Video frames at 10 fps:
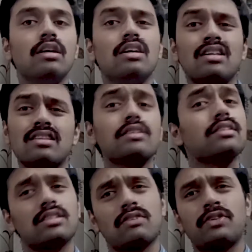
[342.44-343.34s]
This
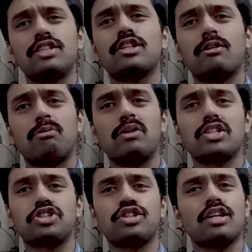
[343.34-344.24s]
is a feature
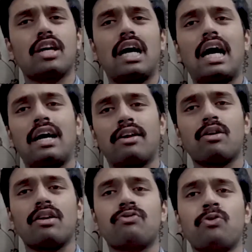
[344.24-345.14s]
which
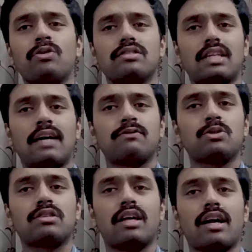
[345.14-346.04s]
Android phones have to
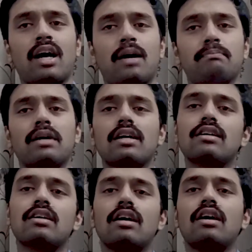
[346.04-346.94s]
take up.
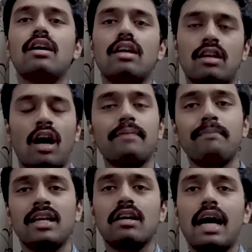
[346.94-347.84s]
Not
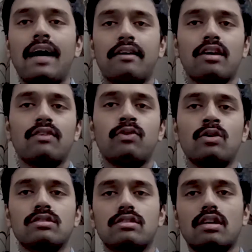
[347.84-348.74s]
many Android
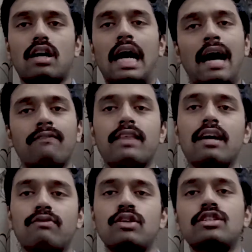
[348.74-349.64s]
phones have
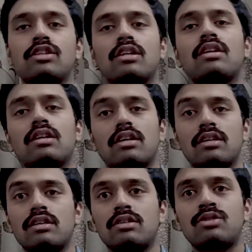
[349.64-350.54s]
that
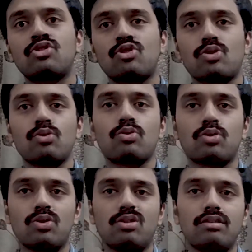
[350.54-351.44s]
feature
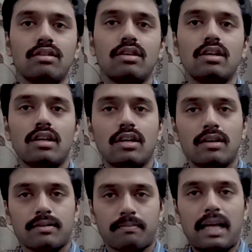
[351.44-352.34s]
to
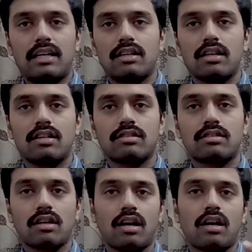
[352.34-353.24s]

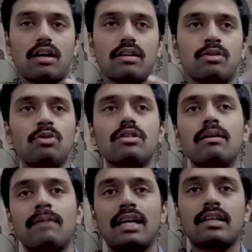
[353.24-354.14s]
do the
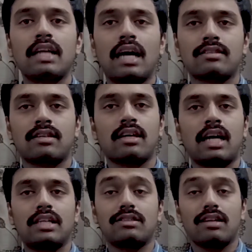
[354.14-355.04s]
multitasking
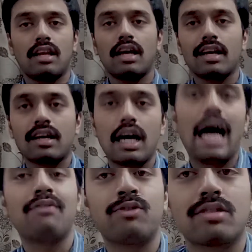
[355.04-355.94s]
as like
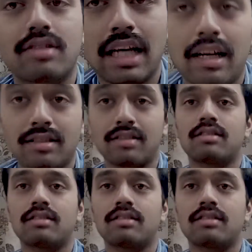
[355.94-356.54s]
iPhone does.